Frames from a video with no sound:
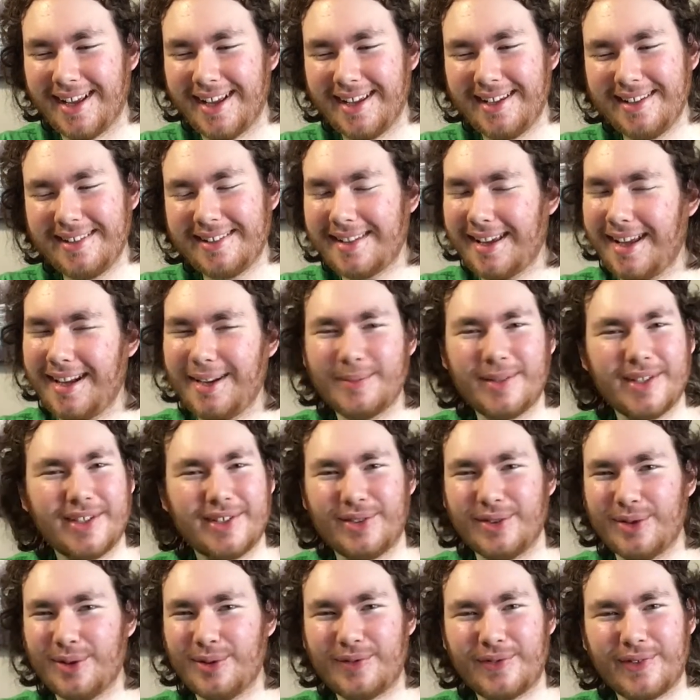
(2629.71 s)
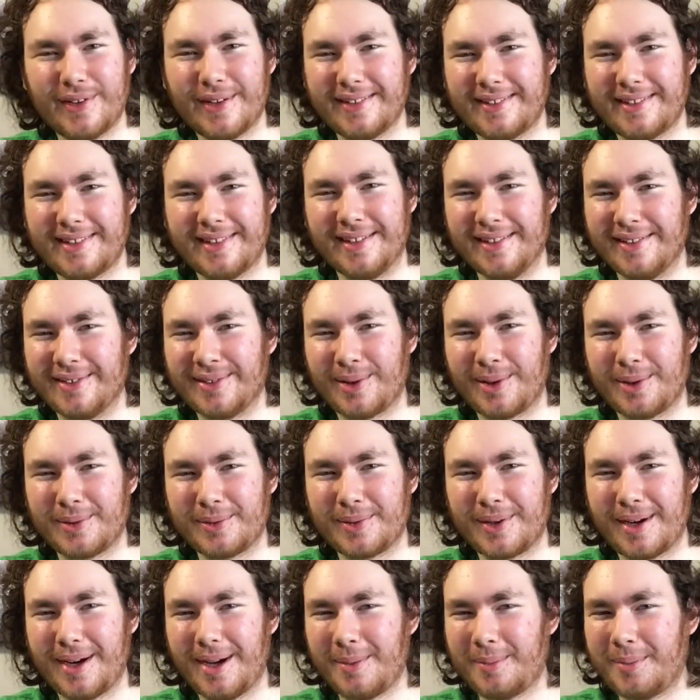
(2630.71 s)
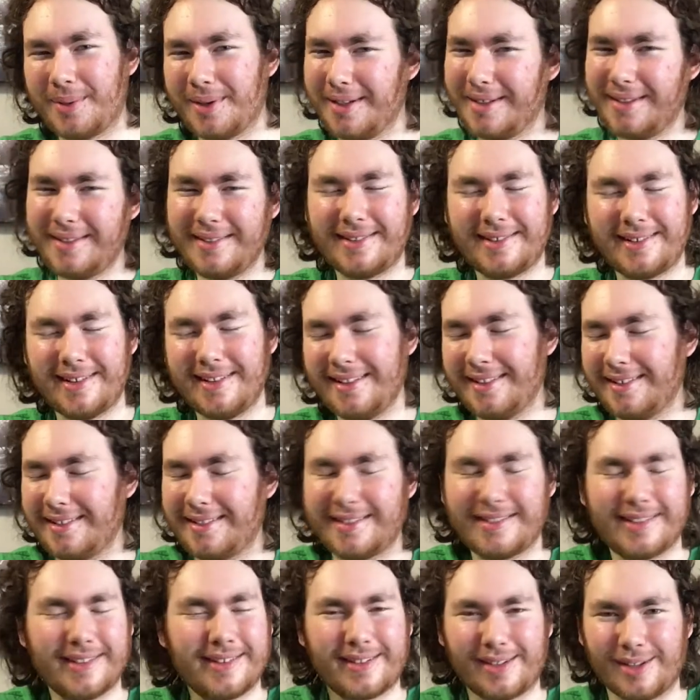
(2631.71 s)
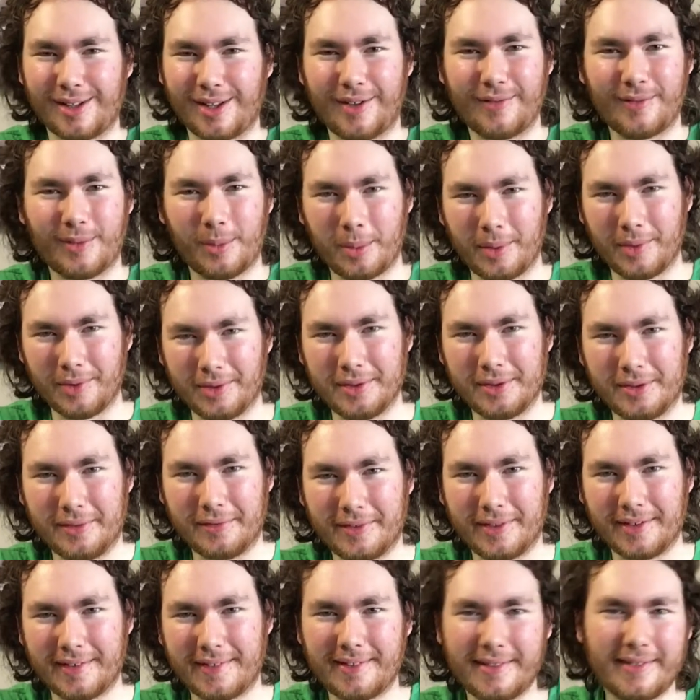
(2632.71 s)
He's kind of a doofus in his own right, but he's just a lovable doofus.